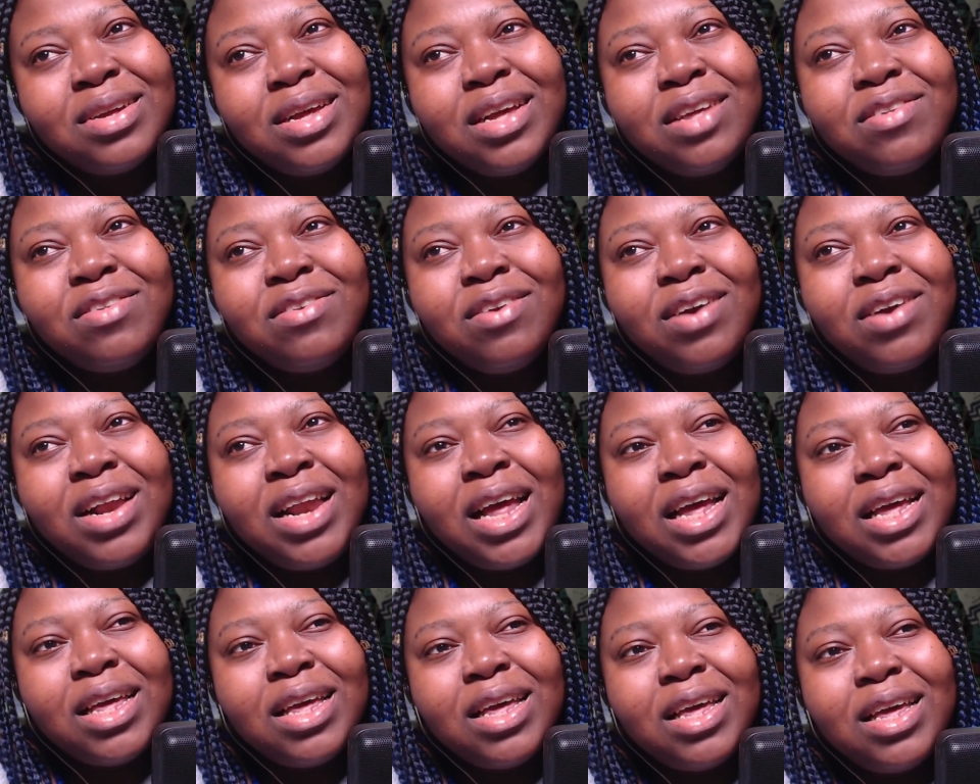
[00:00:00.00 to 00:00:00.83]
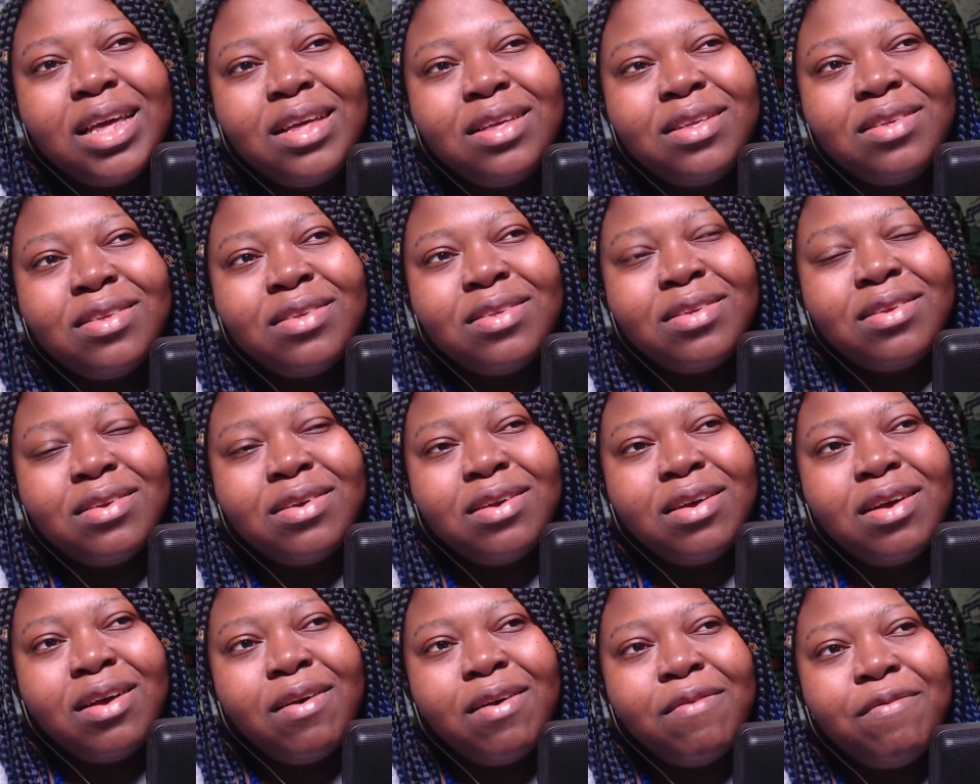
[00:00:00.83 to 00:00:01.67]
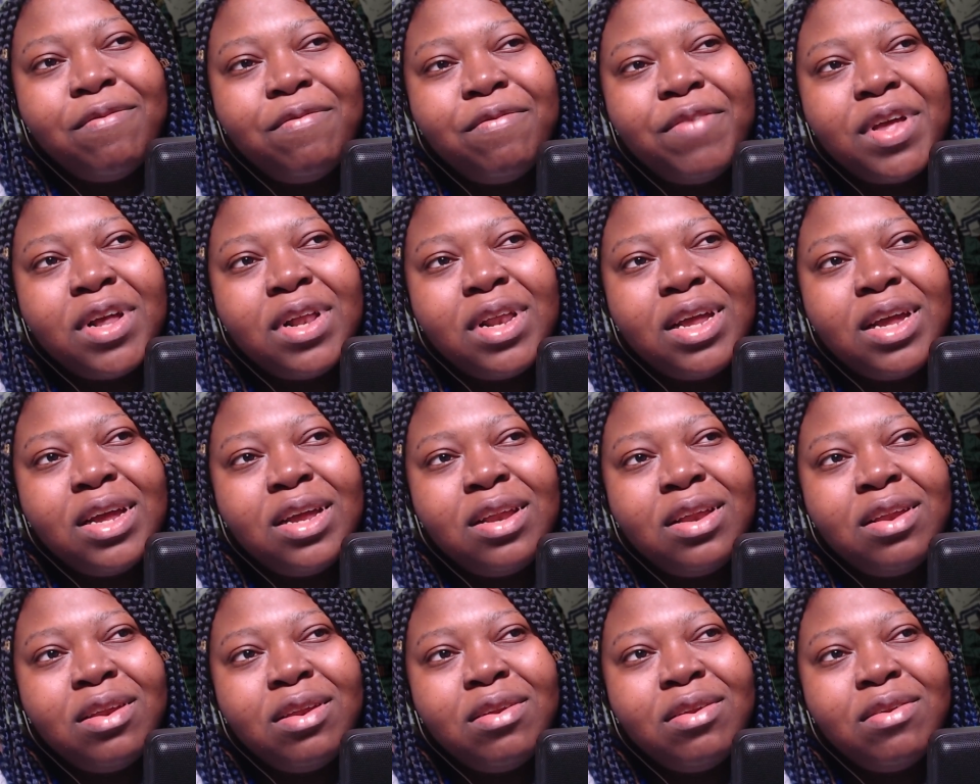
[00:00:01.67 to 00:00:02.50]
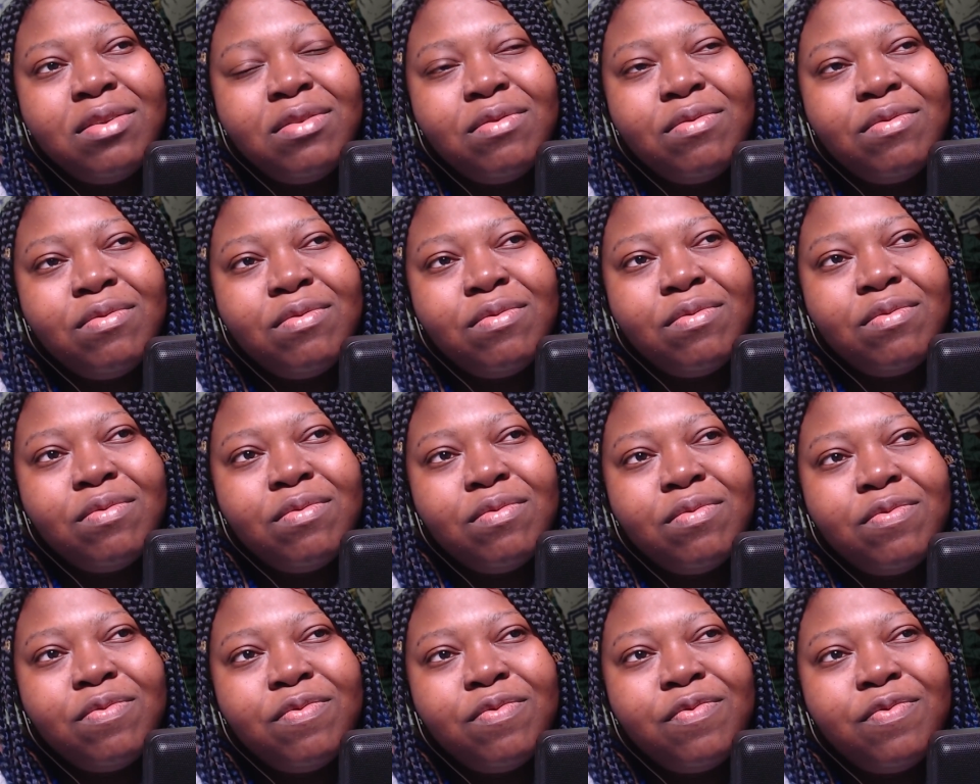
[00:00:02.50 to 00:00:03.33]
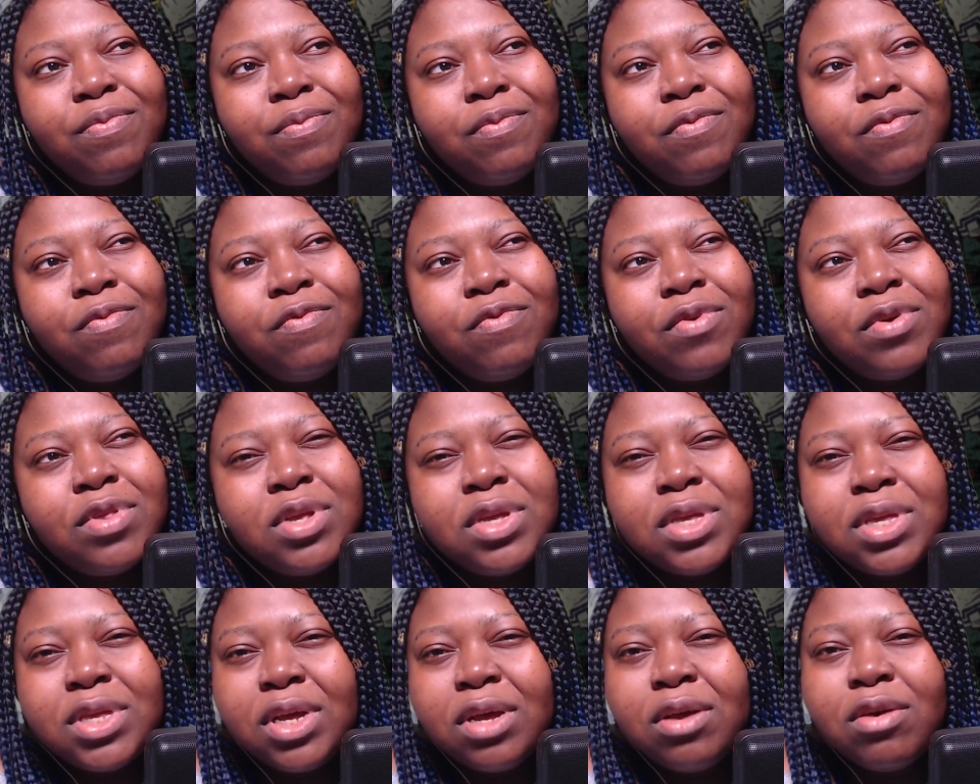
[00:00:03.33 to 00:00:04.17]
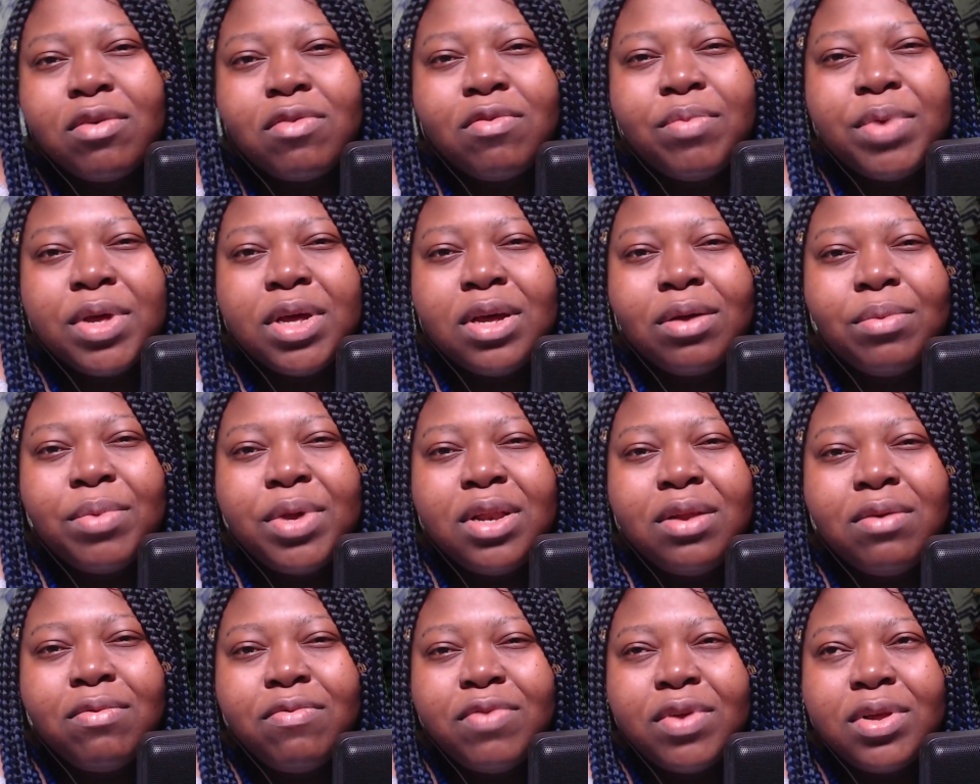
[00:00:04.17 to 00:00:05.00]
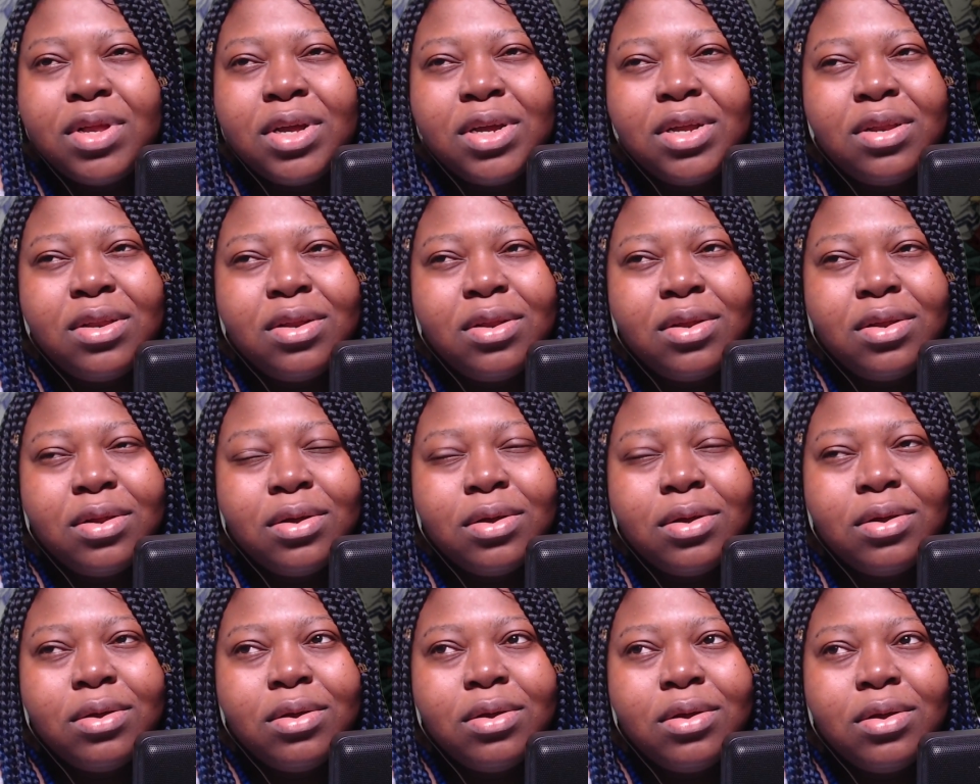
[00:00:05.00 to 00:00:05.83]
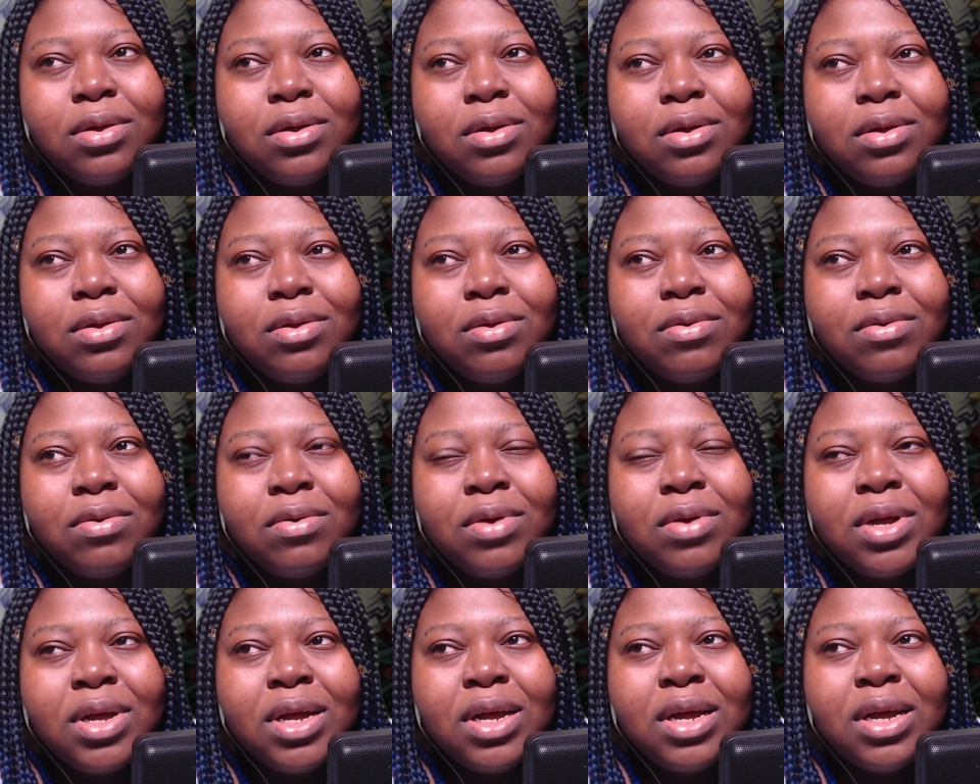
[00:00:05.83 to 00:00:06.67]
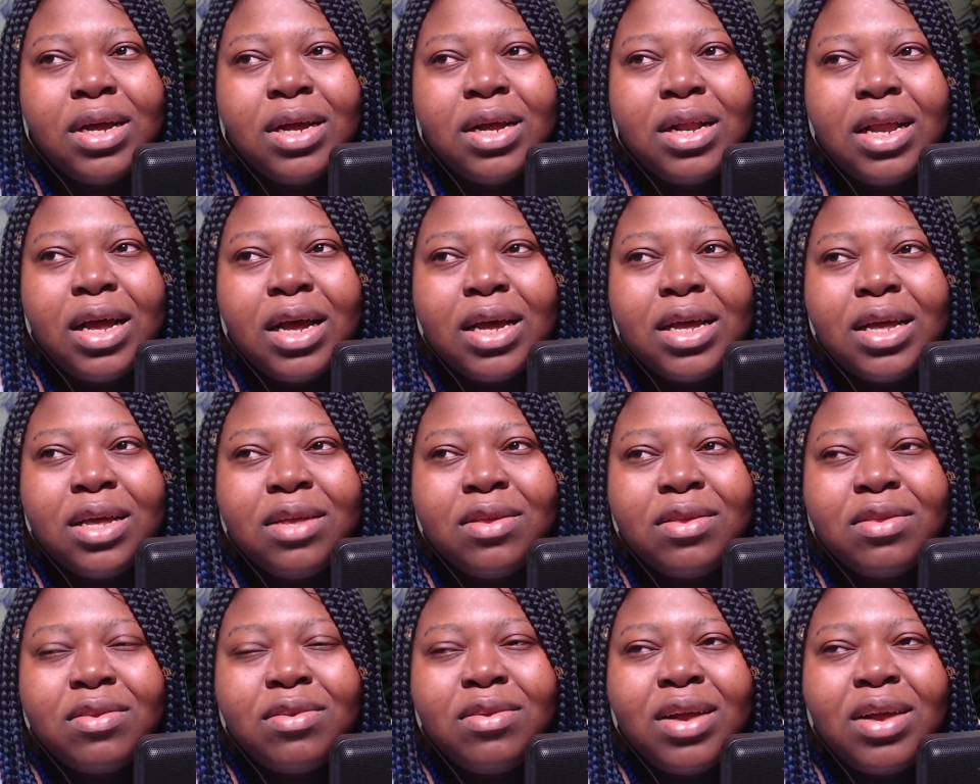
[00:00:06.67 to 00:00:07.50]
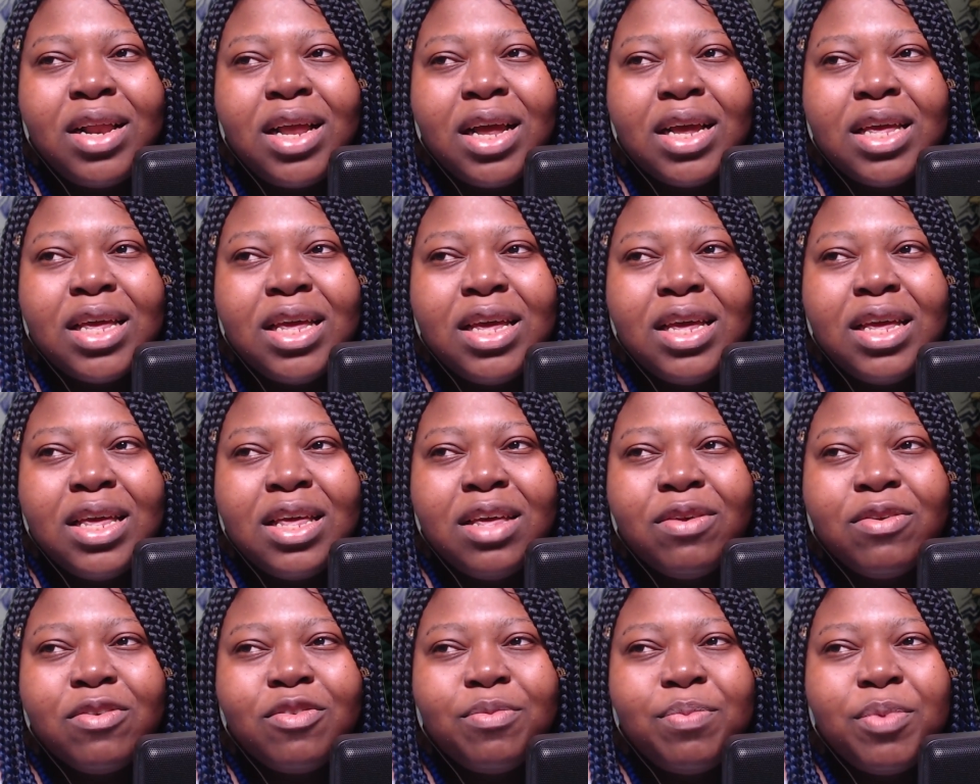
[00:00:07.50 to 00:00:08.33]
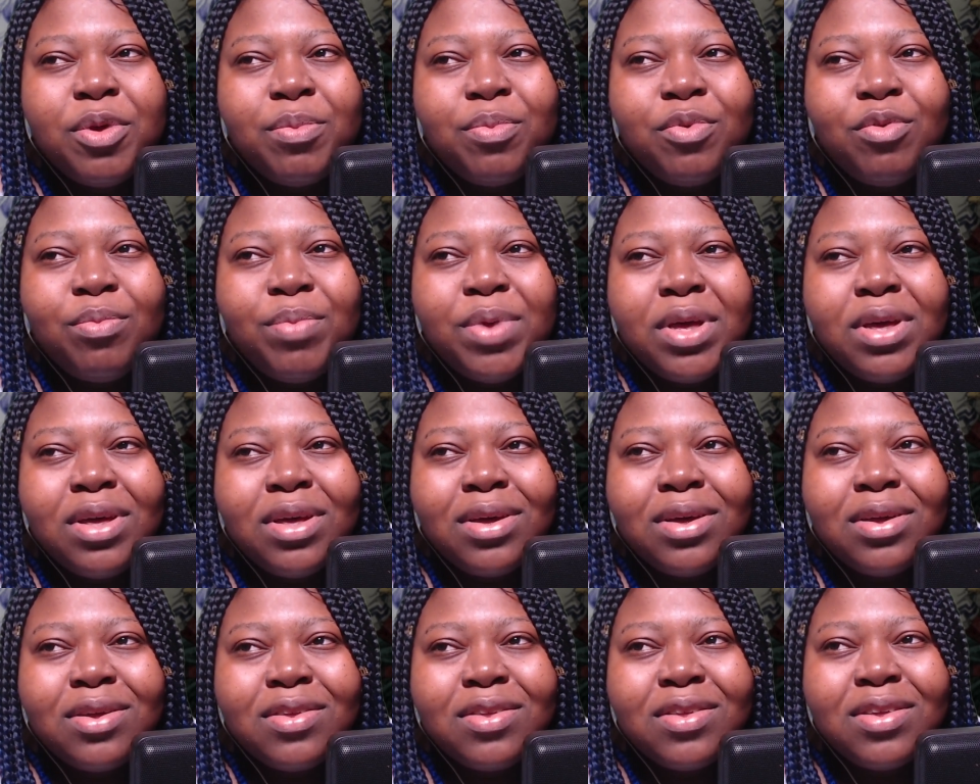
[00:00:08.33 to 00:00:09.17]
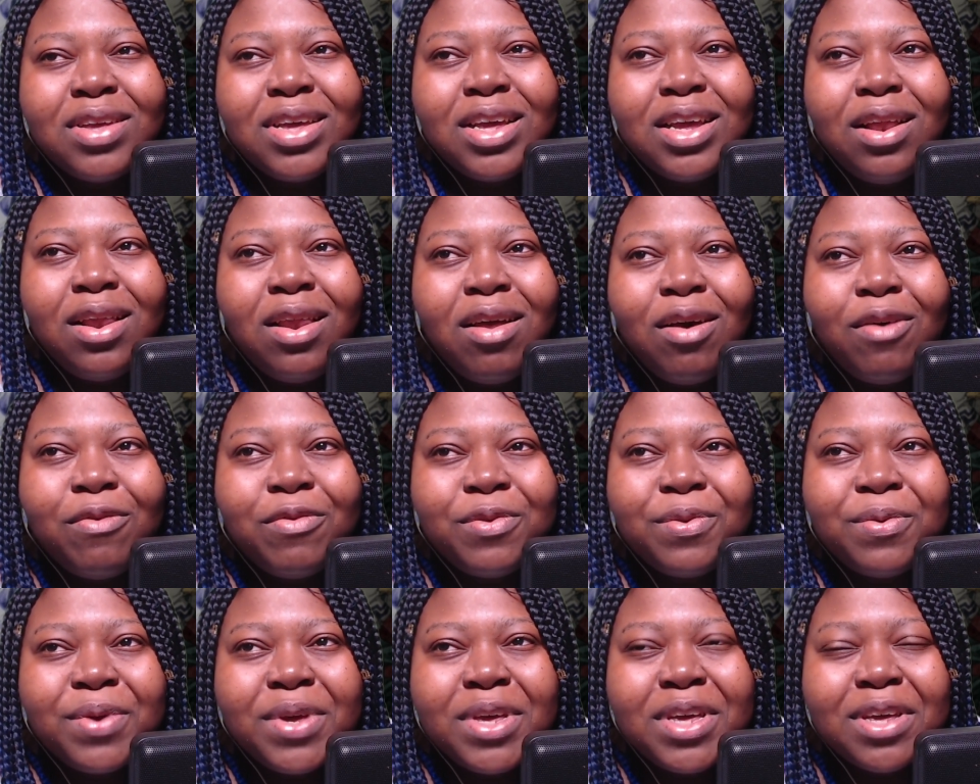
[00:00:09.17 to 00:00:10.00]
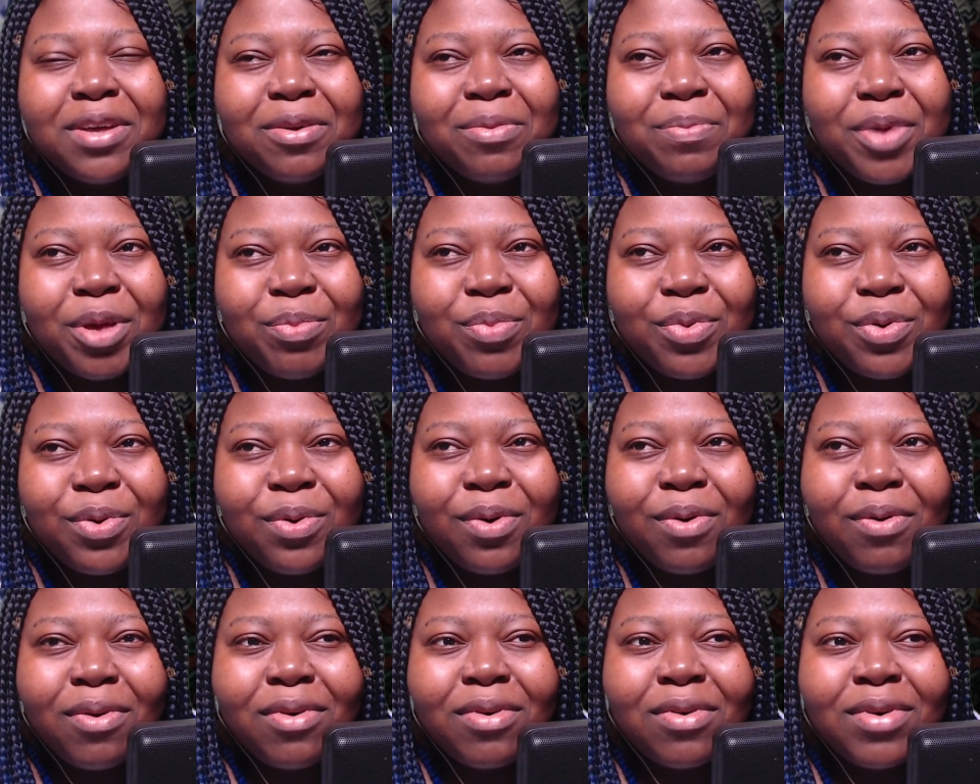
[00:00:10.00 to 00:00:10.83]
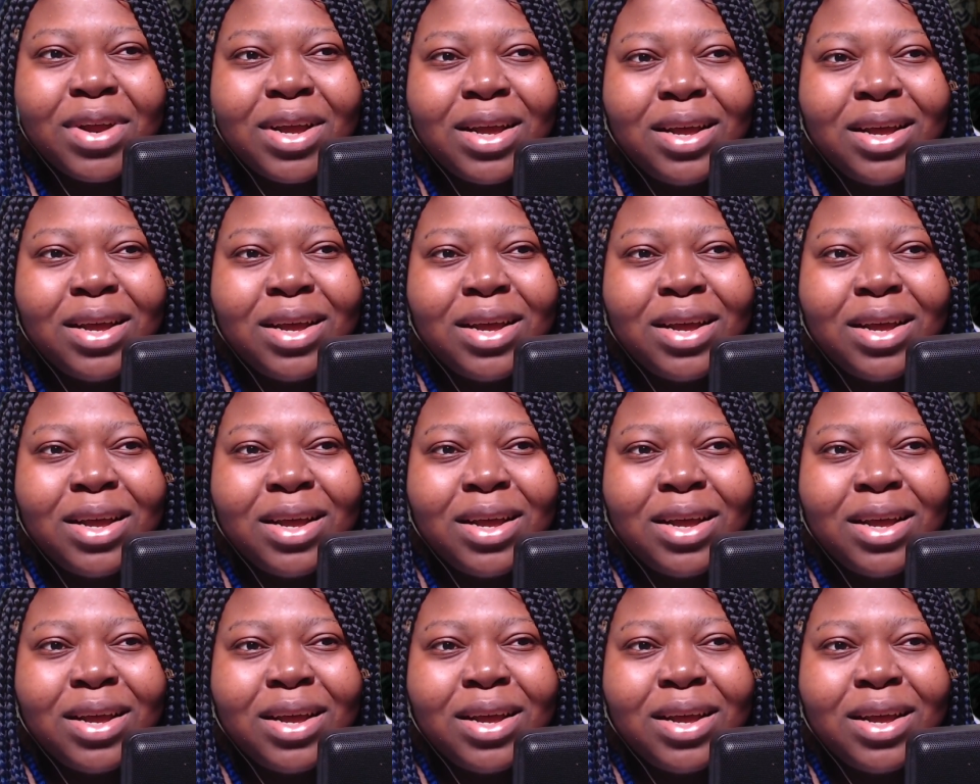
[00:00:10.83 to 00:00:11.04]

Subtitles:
not like he's a villain for the sake of becoming a villain, you know. Like, it's not like he kills people because he loves to kill people, or